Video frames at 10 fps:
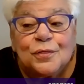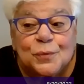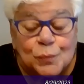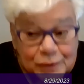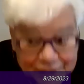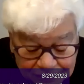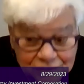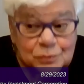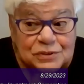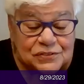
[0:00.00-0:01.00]
the
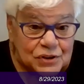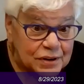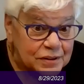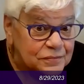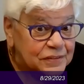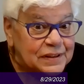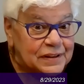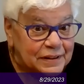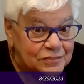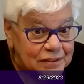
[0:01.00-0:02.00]
reason we started
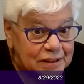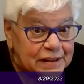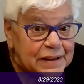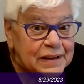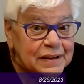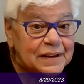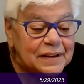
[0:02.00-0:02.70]
VEIC